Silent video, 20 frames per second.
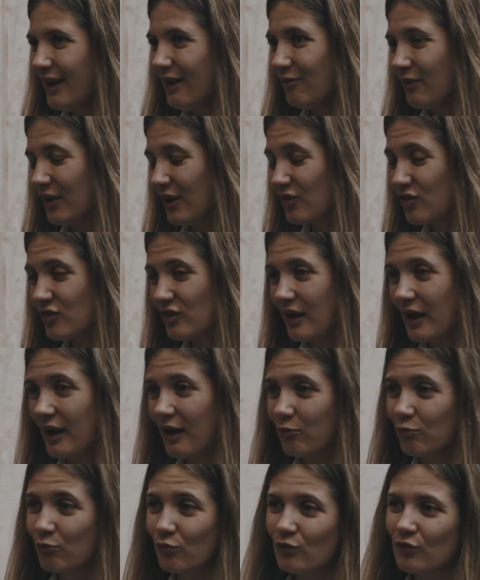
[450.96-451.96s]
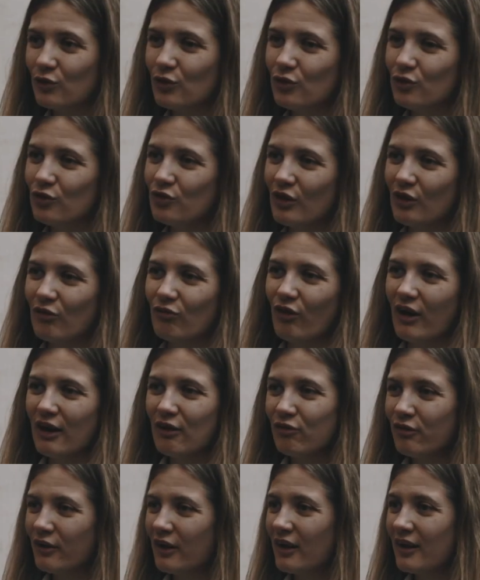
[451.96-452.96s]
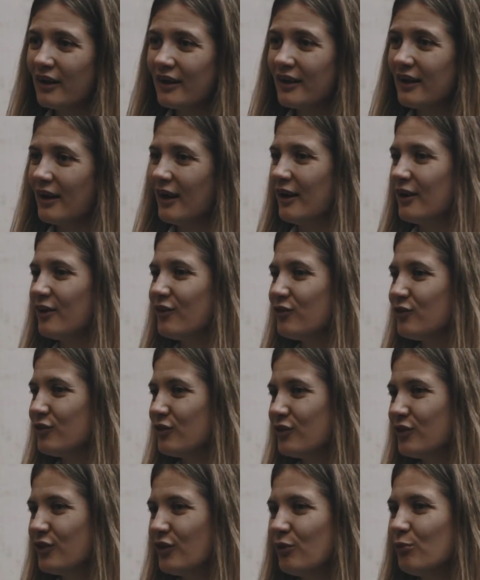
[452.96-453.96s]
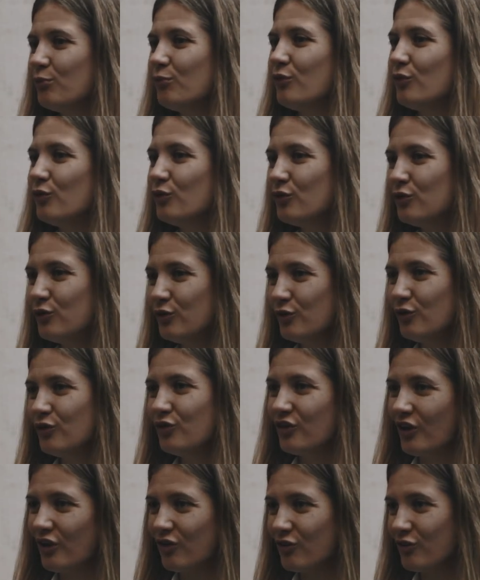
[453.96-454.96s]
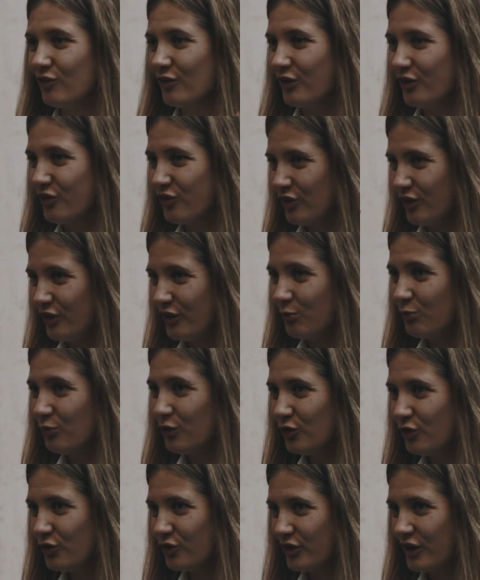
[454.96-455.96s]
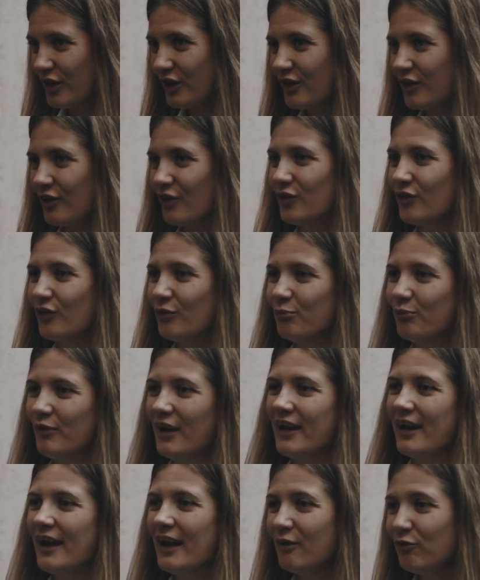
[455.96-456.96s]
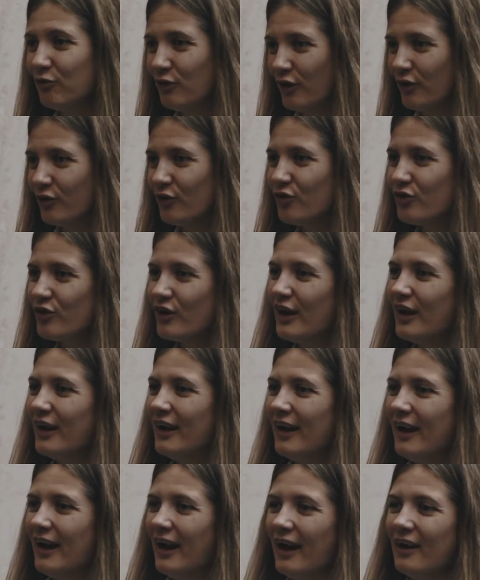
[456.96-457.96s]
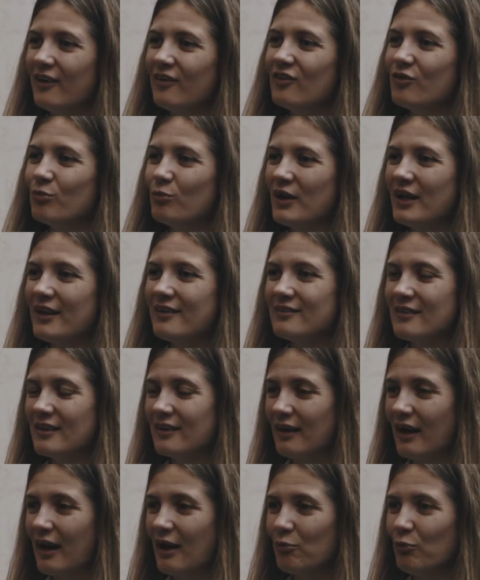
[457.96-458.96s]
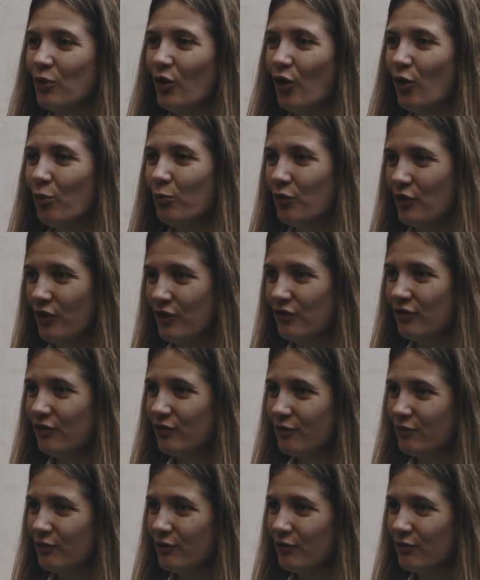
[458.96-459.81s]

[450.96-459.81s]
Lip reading: Because I'm using Wi-Fi, I turn on Bluetooth just to listen to music on my headphones, and this means that I'm open.